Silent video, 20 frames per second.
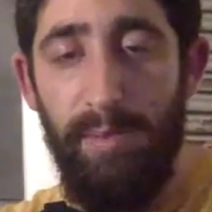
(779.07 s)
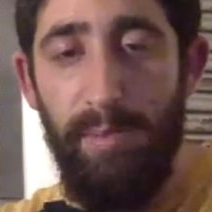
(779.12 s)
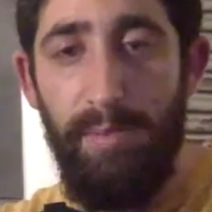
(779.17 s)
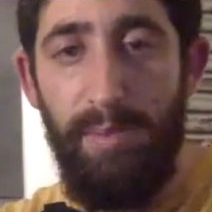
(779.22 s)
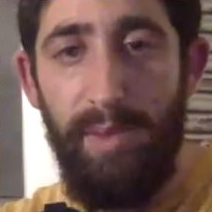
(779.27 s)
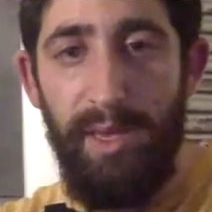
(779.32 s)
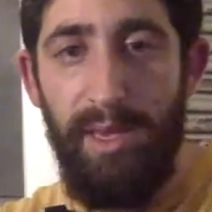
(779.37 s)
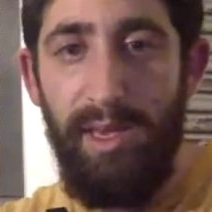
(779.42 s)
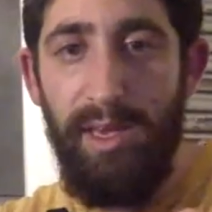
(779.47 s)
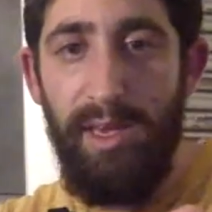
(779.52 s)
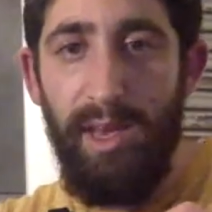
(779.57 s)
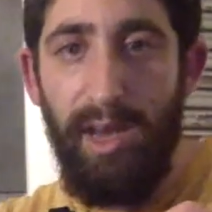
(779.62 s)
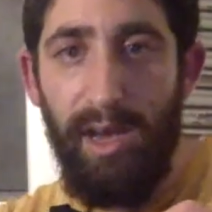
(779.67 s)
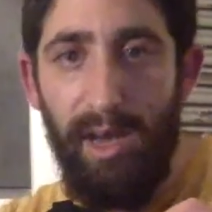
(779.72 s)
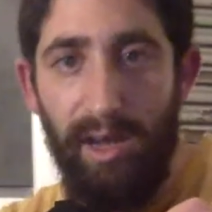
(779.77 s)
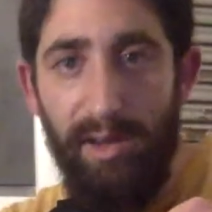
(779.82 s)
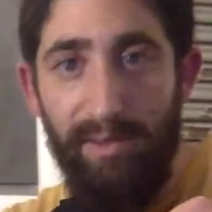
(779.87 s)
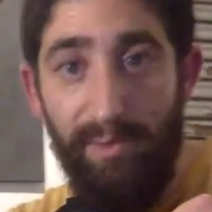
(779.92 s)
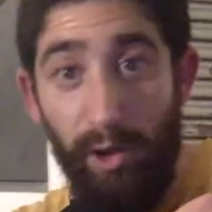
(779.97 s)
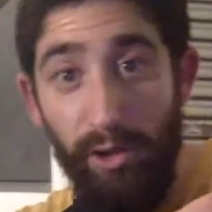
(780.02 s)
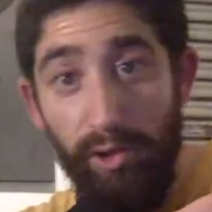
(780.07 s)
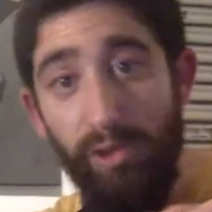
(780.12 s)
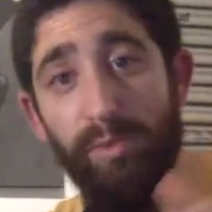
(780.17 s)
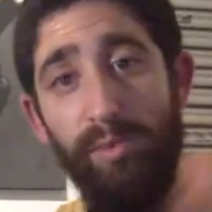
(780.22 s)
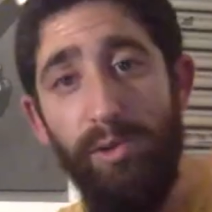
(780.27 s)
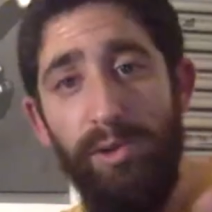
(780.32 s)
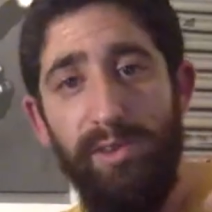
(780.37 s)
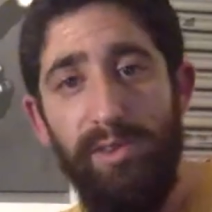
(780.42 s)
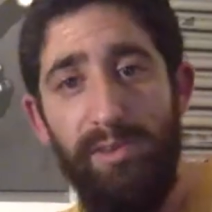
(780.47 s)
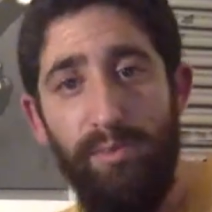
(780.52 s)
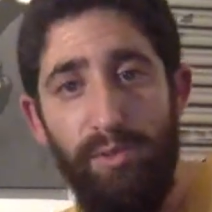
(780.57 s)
be vulnerable to